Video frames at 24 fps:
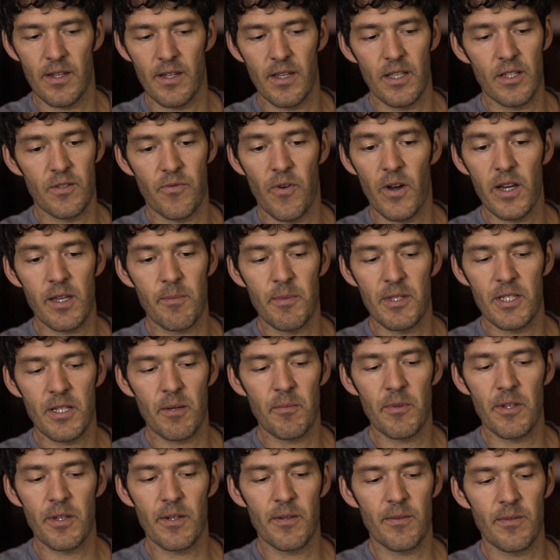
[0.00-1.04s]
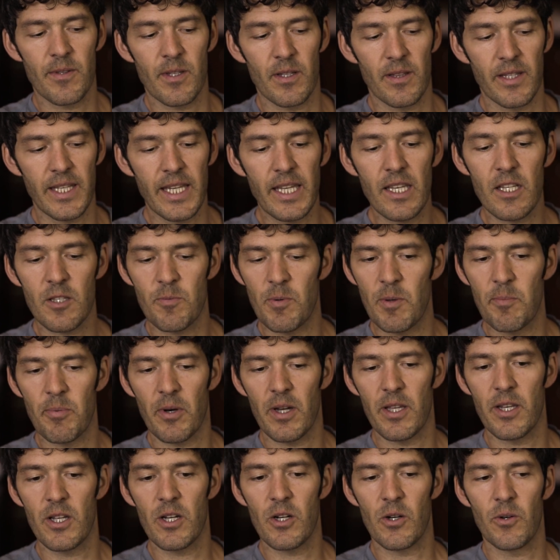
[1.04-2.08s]
it's funny, I mean, some of the leanest people
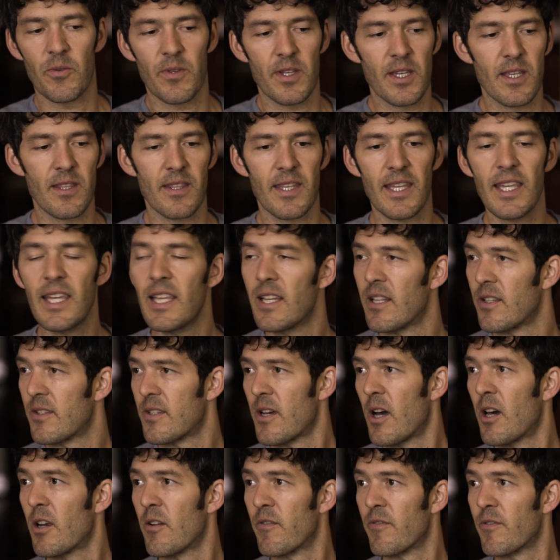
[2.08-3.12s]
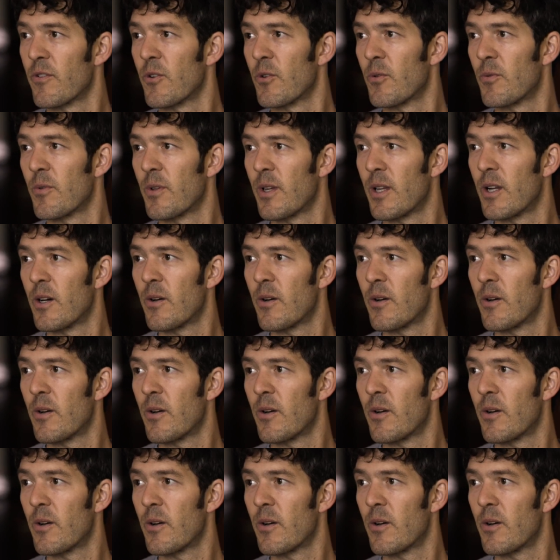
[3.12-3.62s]
I know, they eat a ton of food,